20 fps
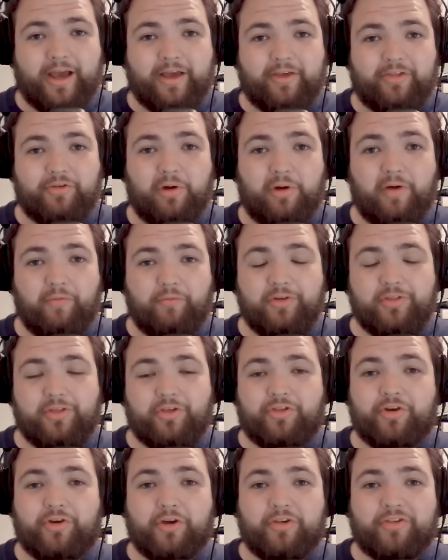So hopefully the
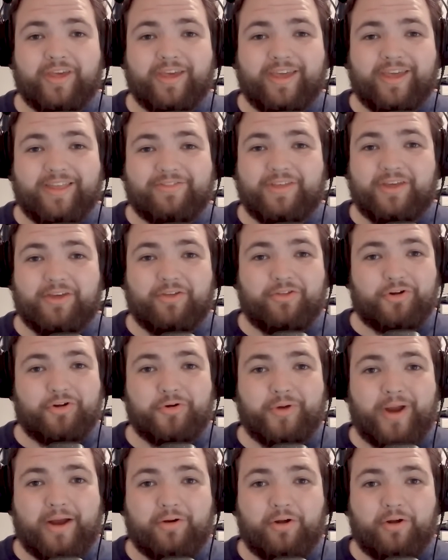Stars can get things turned
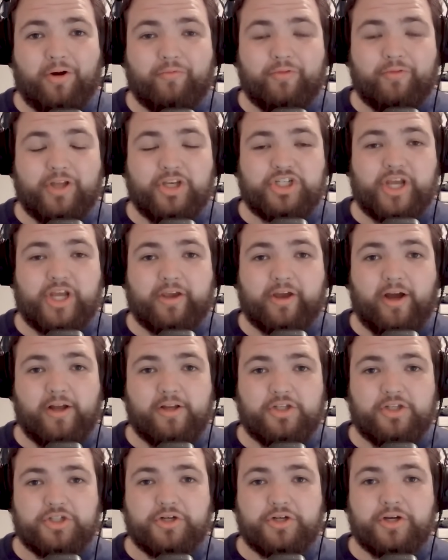around. Hopefully Jake
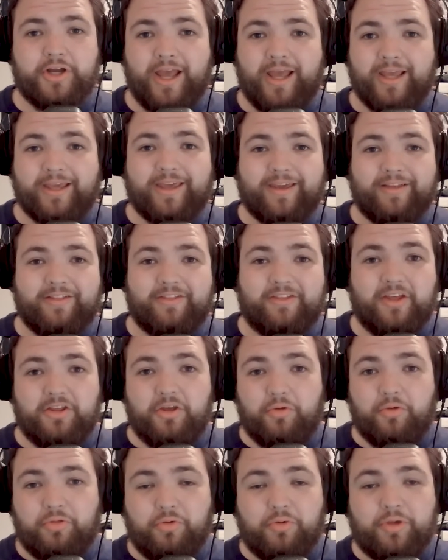Oettinger can
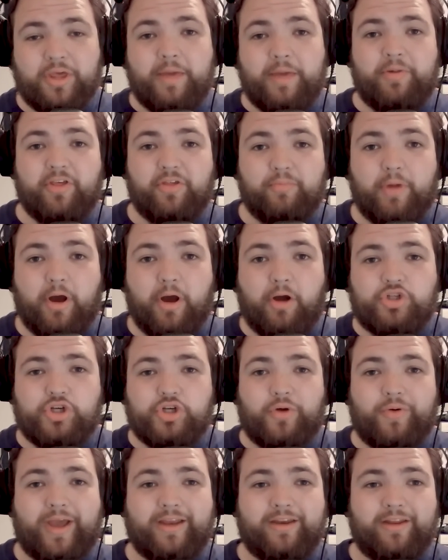continue to keep his
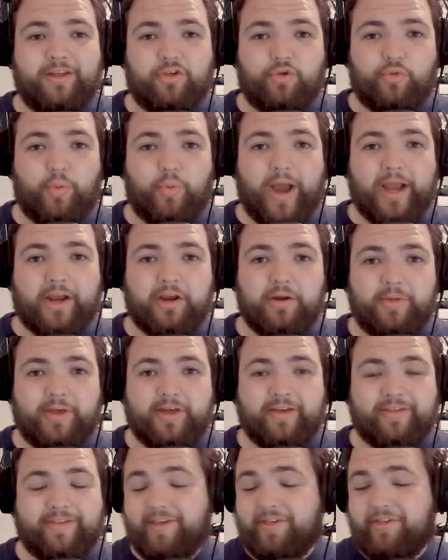mojo and his swagger,
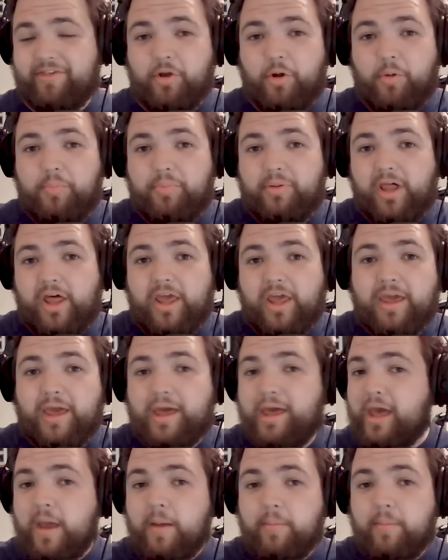because he's still playing
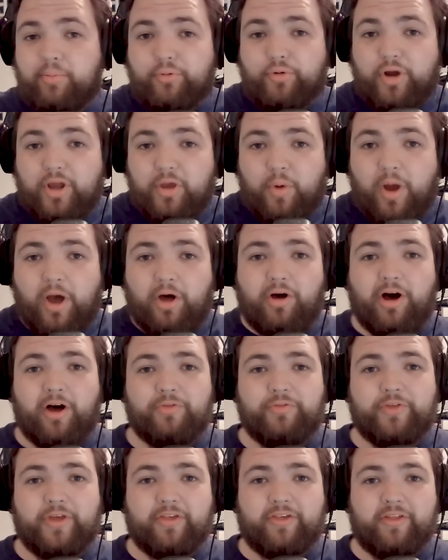pretty well, all
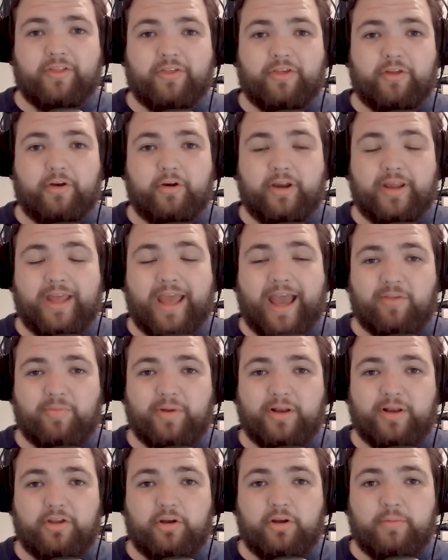things considered. He has
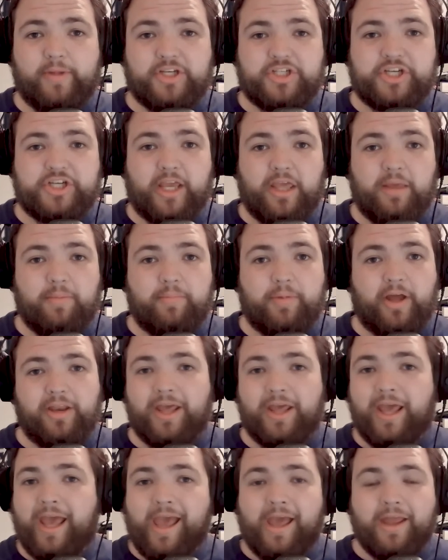been a little bit shaky, but
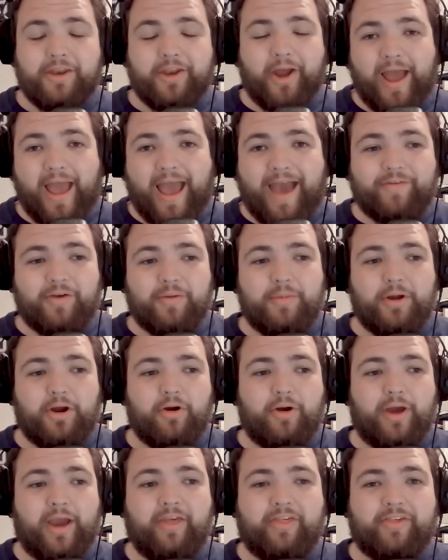not having
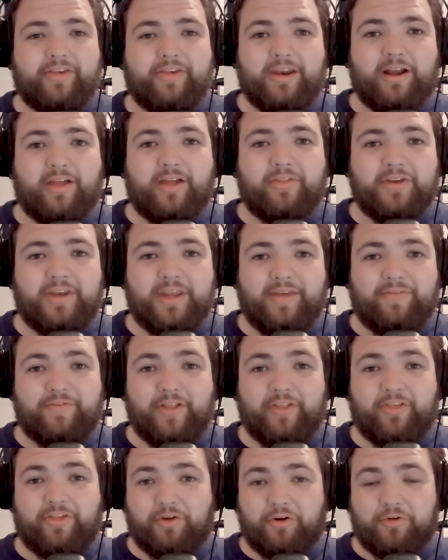Miro Heiskanen on the
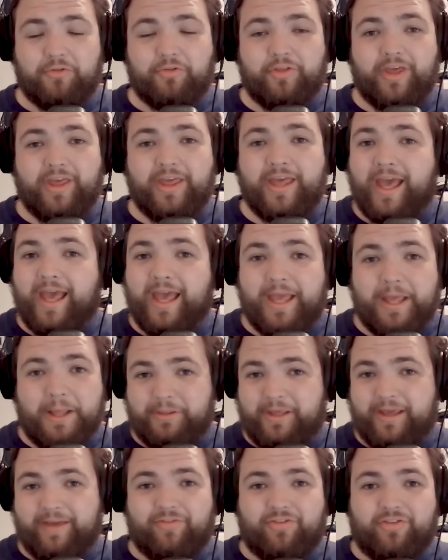defense certainly
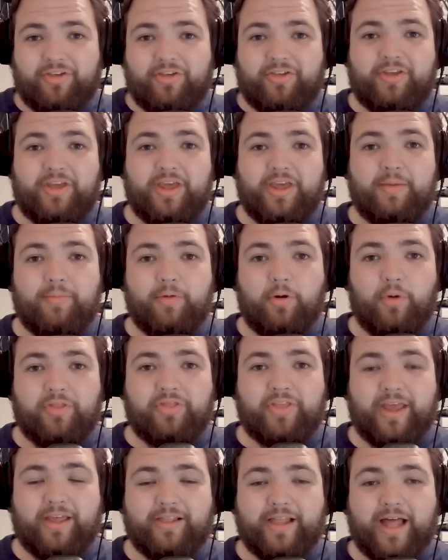leaves this team with
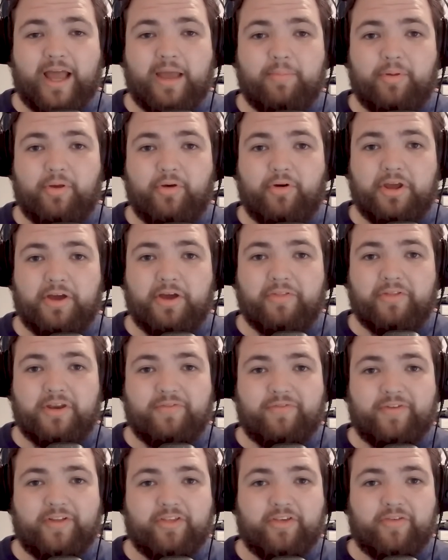a liability on the
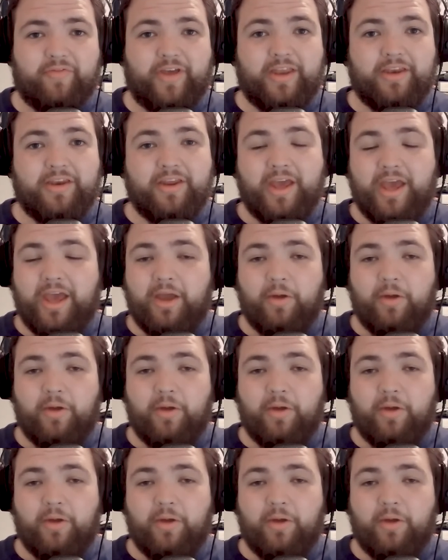defensive end.